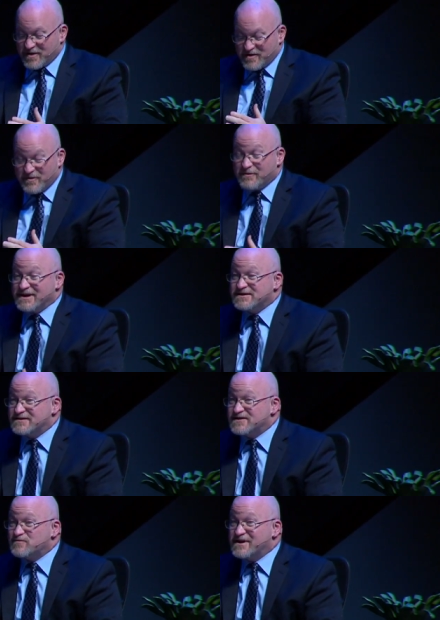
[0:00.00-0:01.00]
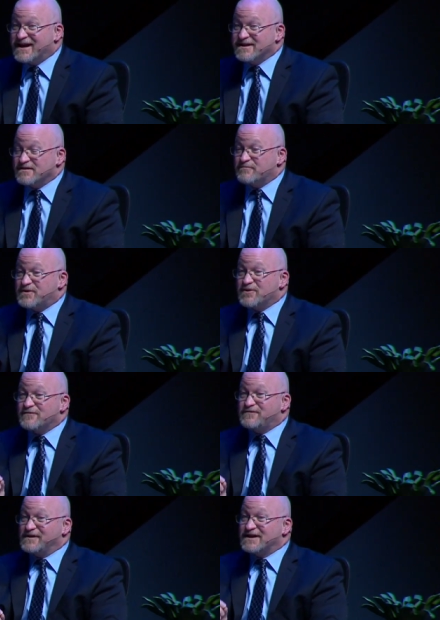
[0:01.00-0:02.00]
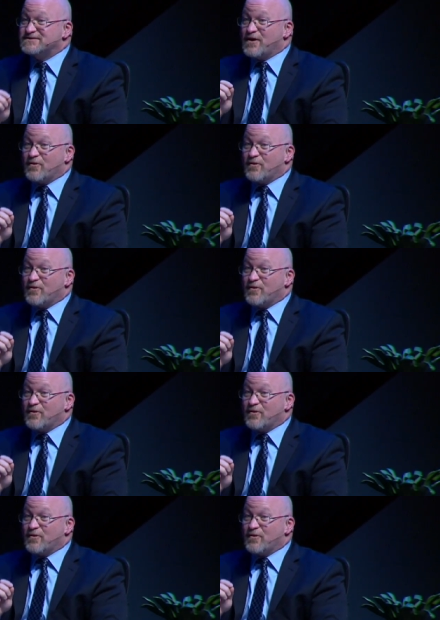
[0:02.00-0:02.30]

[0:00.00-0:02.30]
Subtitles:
it'll be released this week as a PureFlix